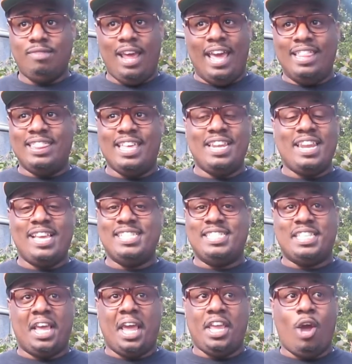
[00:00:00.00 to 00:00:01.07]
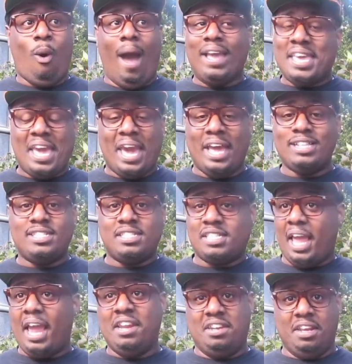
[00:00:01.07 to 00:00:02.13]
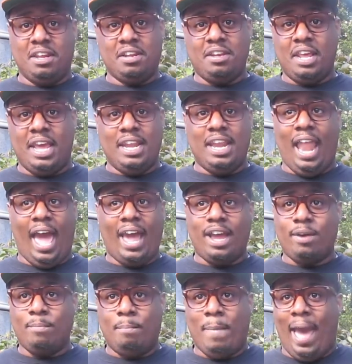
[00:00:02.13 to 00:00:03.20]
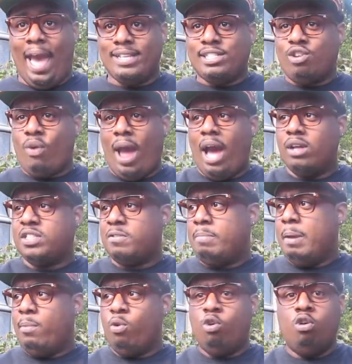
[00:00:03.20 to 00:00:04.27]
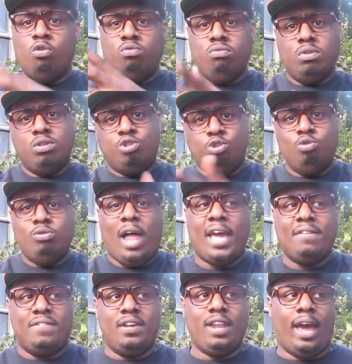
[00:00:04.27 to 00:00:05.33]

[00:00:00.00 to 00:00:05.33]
and then they say, yo, I can't stand it, in like mass crowds of people who do Life Feed.